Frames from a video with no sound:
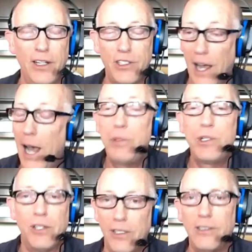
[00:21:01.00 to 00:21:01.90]
It's
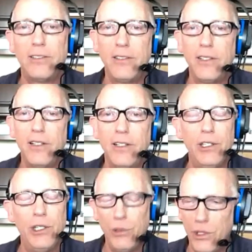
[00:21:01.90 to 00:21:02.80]
optional.
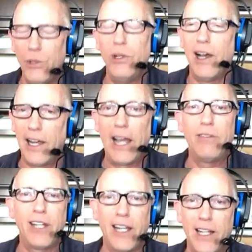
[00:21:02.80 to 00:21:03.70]
You do not
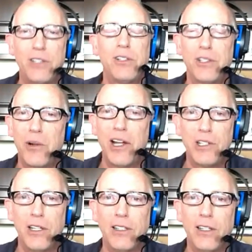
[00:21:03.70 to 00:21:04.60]
have to answer the
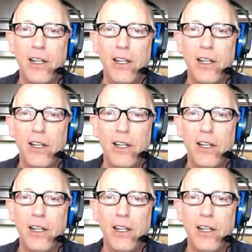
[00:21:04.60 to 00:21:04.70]
question.